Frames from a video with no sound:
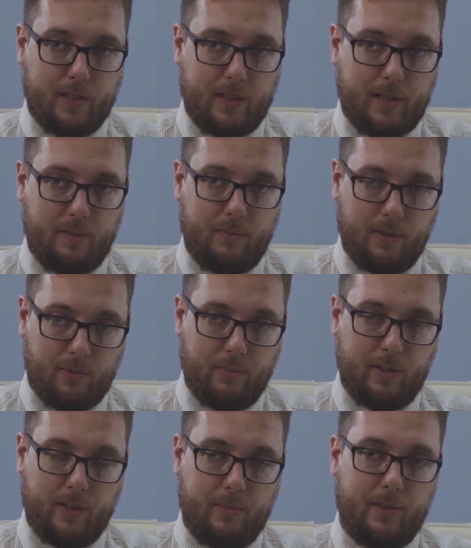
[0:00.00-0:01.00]
us to work
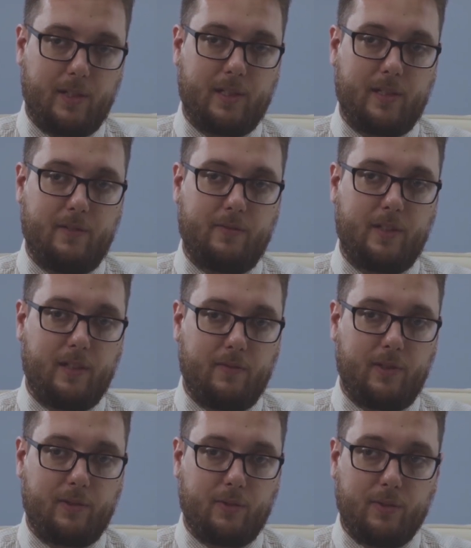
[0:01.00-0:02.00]

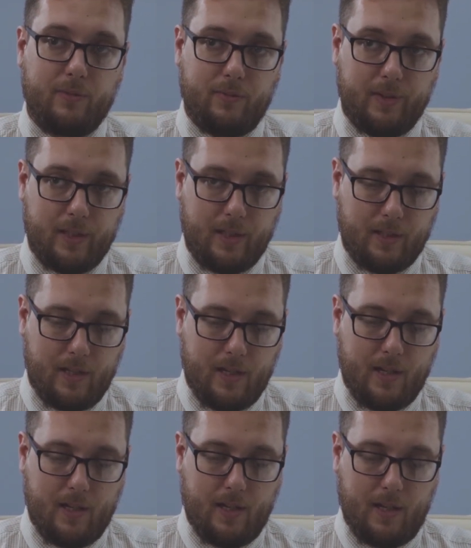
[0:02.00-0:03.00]
remotely,
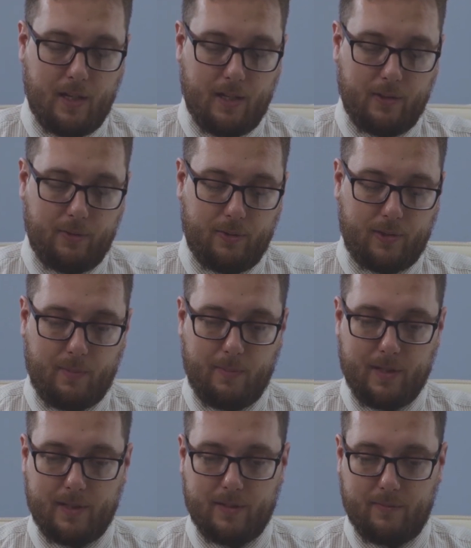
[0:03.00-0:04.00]
and you don't have
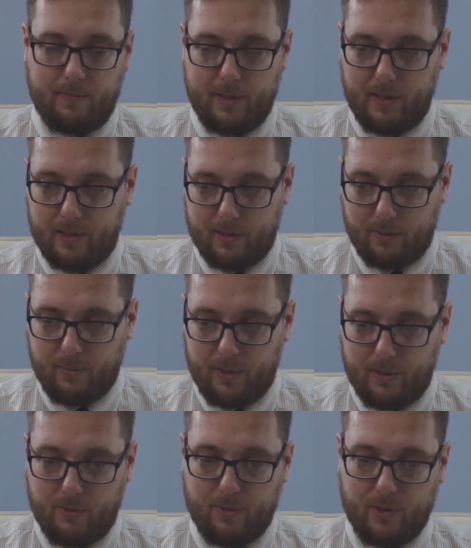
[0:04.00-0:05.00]
to
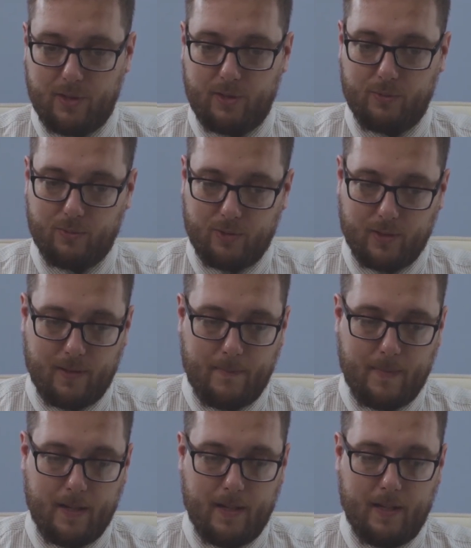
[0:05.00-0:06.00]

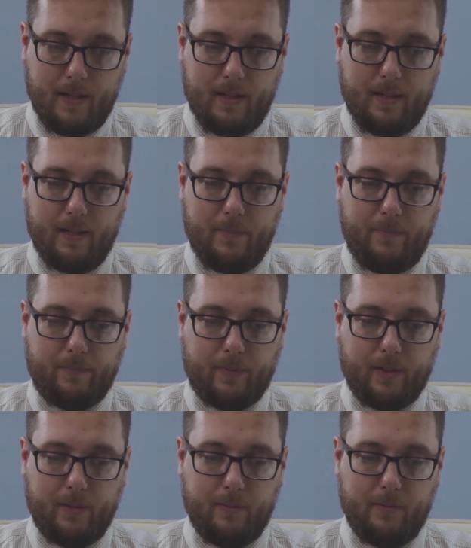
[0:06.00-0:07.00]
work with the dusty
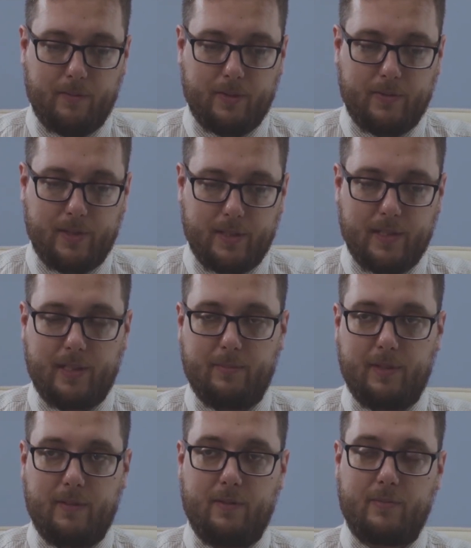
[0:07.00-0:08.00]
documents. So I
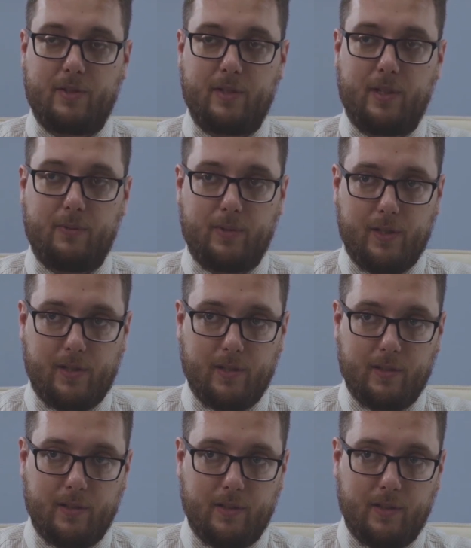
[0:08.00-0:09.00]
wish you good luck and
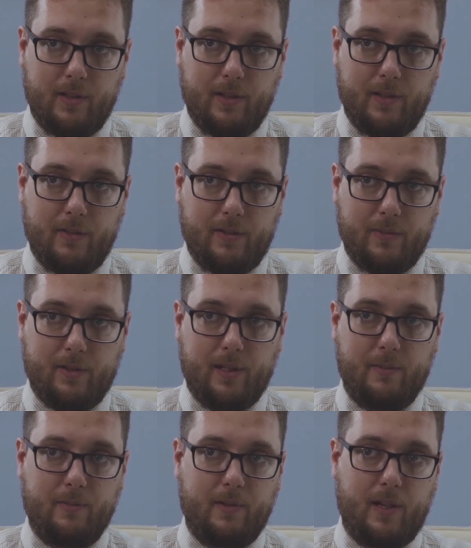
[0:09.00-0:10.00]
good
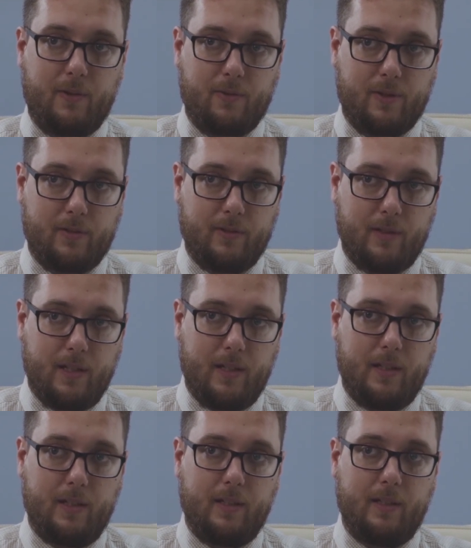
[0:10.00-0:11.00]

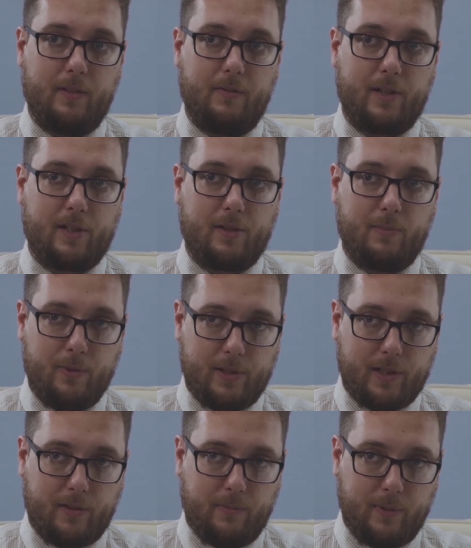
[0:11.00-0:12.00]
luck in your search
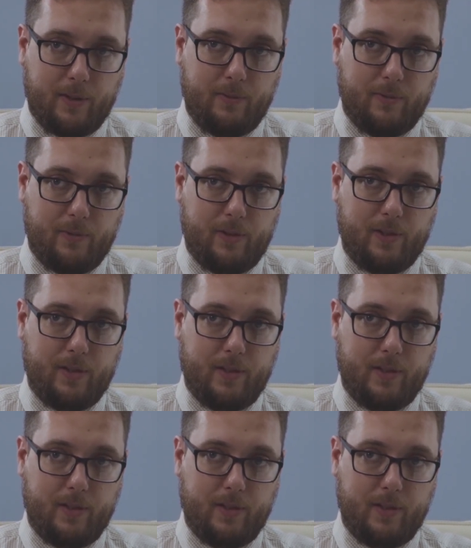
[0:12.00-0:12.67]
and in your life.